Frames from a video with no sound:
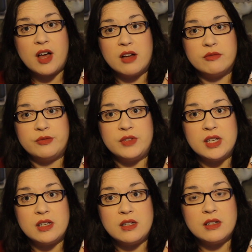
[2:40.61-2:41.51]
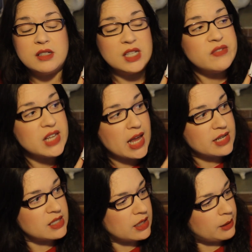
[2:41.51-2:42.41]
of the T V
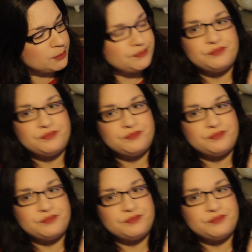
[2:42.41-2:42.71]
antenna.